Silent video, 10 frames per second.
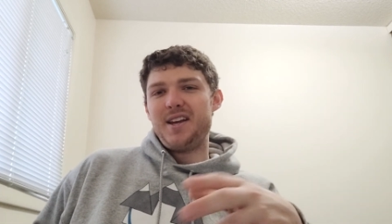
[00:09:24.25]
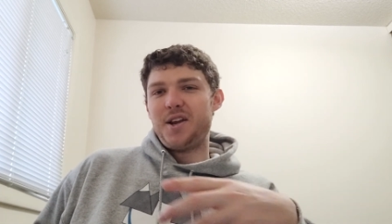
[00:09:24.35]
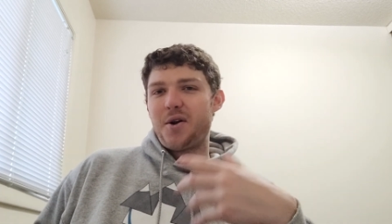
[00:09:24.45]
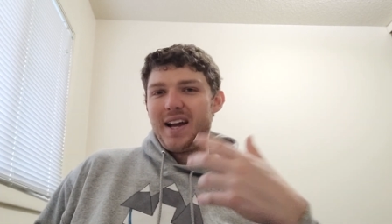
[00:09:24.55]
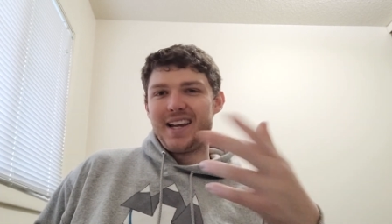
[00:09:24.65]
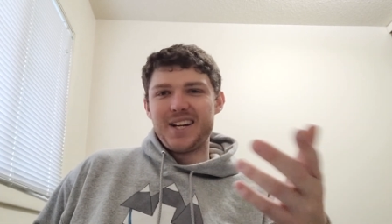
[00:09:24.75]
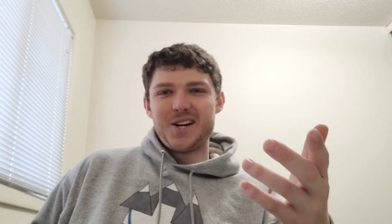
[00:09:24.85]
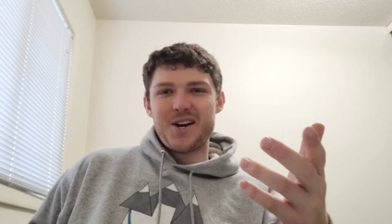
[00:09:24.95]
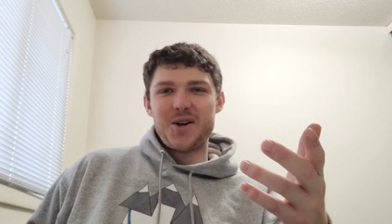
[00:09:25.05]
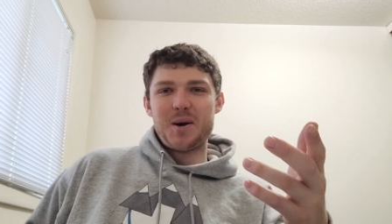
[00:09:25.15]
I get
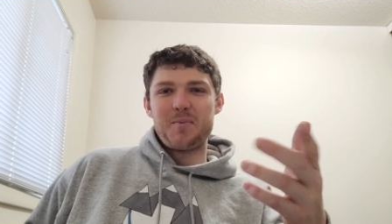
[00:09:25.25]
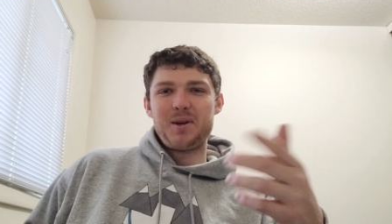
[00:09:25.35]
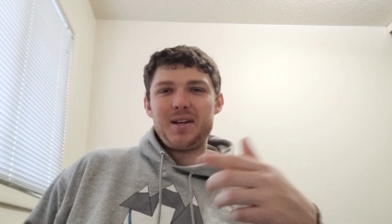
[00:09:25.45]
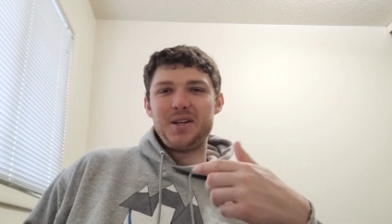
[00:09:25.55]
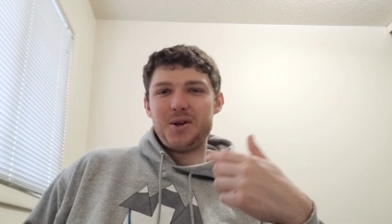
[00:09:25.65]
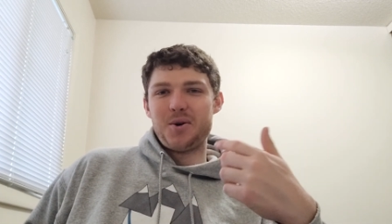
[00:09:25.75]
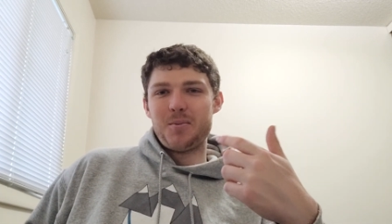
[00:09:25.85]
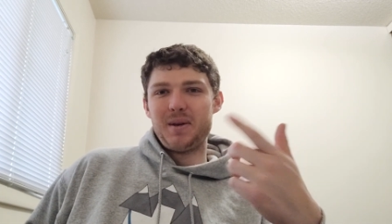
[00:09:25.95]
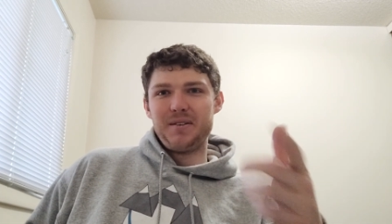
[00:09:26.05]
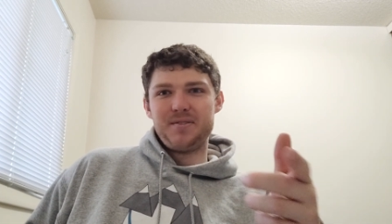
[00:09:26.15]
caught up in,
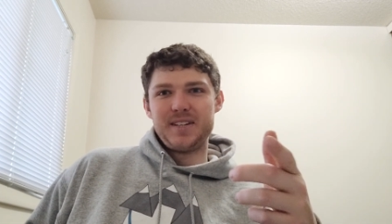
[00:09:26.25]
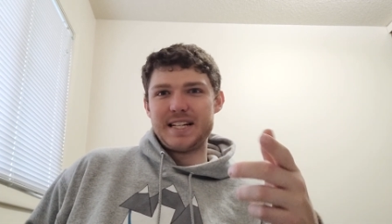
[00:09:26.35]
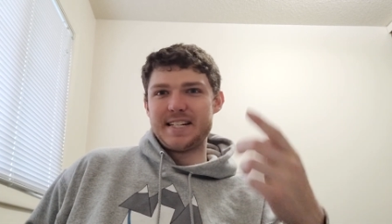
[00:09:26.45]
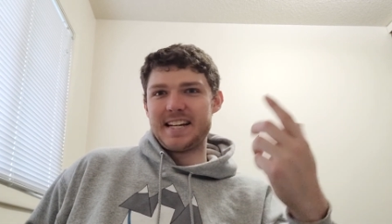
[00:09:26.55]
big fish.